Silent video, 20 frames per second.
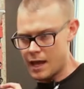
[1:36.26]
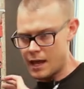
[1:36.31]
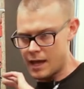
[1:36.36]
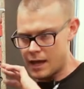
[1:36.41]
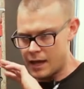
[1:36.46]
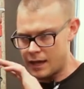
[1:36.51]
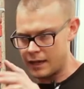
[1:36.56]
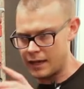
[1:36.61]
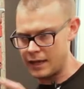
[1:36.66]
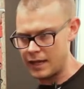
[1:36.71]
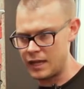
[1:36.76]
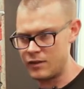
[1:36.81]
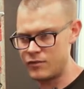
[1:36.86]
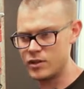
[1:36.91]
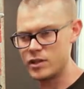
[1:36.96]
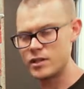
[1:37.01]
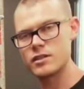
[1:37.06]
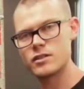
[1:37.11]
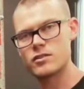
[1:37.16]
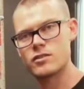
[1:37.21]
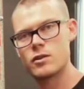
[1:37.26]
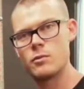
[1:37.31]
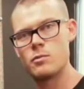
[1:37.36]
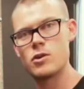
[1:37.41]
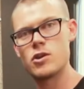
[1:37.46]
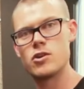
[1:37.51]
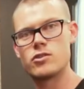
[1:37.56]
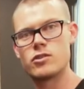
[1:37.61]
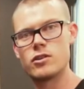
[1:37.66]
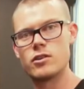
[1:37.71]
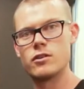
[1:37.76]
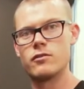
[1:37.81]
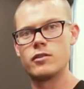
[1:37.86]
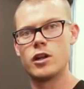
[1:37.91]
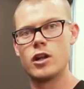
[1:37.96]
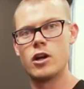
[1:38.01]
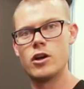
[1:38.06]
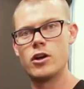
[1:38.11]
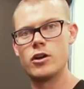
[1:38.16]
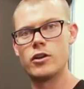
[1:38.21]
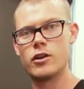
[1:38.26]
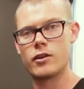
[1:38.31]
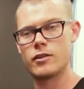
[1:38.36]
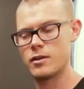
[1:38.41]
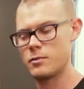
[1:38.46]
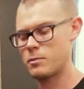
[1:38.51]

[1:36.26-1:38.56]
an even distribution of load on the